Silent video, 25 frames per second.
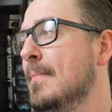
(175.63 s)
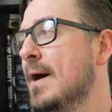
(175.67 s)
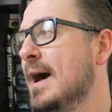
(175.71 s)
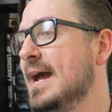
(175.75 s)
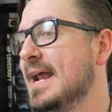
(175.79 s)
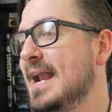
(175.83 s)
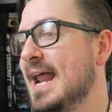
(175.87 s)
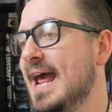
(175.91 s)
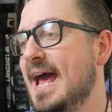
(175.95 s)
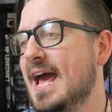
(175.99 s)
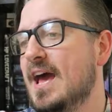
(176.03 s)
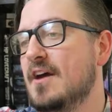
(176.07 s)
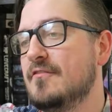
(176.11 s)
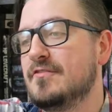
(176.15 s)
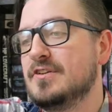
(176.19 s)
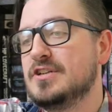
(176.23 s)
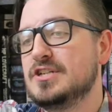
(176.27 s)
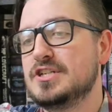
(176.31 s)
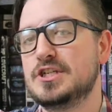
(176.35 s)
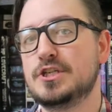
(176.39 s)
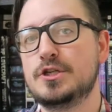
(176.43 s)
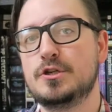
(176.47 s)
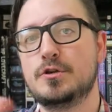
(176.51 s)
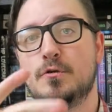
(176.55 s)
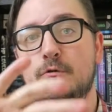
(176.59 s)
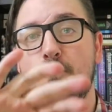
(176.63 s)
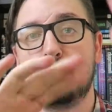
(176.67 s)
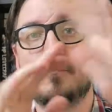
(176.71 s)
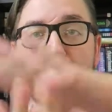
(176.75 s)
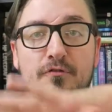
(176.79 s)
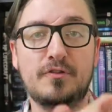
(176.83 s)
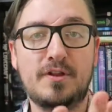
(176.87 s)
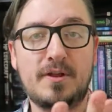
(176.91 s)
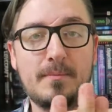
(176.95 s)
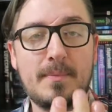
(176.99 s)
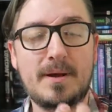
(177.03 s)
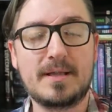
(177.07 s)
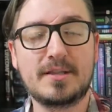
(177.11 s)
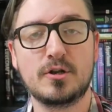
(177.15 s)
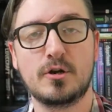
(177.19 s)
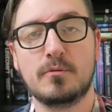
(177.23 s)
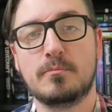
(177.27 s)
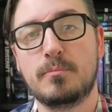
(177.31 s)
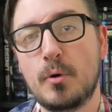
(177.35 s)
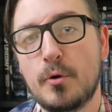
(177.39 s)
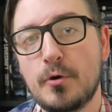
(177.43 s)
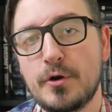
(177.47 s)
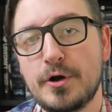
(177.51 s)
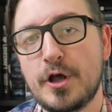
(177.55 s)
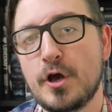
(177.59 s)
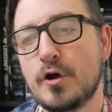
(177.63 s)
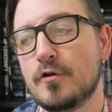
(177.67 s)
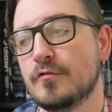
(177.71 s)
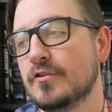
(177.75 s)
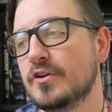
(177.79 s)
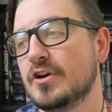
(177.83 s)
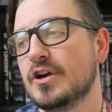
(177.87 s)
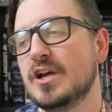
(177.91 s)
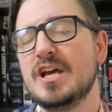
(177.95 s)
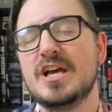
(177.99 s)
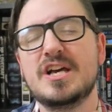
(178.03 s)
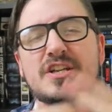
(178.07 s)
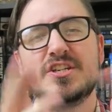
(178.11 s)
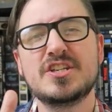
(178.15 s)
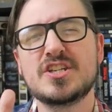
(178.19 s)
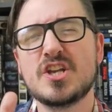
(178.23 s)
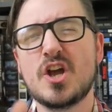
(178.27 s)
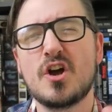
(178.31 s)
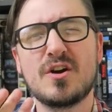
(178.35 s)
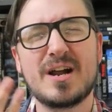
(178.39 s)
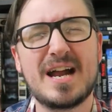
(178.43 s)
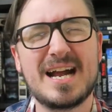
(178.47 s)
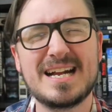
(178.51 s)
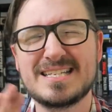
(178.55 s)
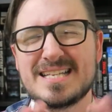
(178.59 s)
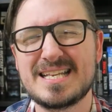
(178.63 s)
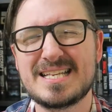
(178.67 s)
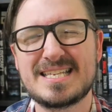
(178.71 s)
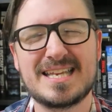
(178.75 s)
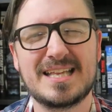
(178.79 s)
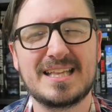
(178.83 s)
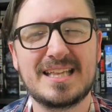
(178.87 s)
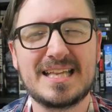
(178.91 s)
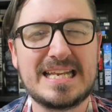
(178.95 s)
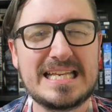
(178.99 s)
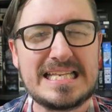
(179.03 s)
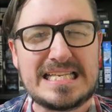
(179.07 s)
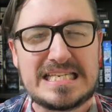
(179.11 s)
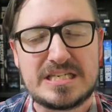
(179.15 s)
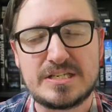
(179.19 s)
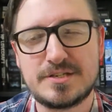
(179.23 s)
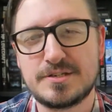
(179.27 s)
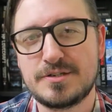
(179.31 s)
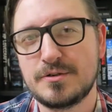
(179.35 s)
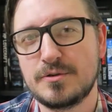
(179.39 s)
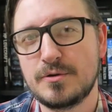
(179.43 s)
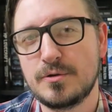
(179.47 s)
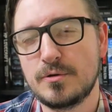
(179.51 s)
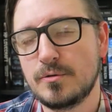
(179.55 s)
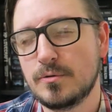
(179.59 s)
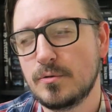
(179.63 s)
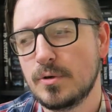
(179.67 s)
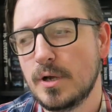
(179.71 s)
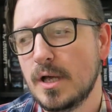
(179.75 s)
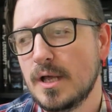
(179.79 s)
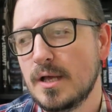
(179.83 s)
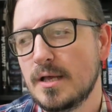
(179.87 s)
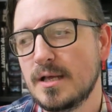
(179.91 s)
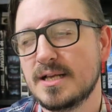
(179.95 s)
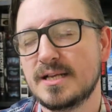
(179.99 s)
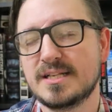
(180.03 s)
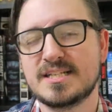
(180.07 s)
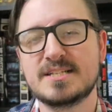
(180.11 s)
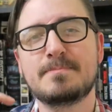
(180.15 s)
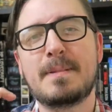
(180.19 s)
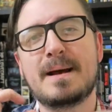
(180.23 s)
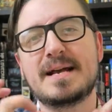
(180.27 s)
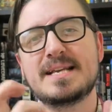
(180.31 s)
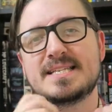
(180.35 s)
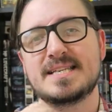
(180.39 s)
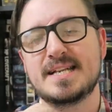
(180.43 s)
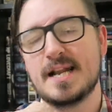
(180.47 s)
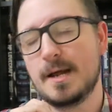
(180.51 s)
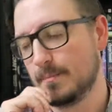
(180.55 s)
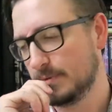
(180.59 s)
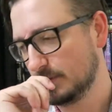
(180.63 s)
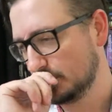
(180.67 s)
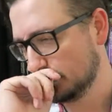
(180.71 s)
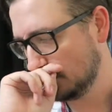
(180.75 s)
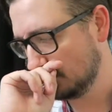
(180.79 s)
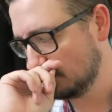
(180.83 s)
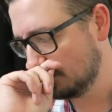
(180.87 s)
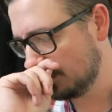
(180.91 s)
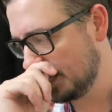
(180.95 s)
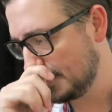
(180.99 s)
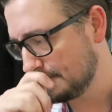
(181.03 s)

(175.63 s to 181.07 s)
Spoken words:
might have to flip my little board over, just all kinds of silliness to spice it up a little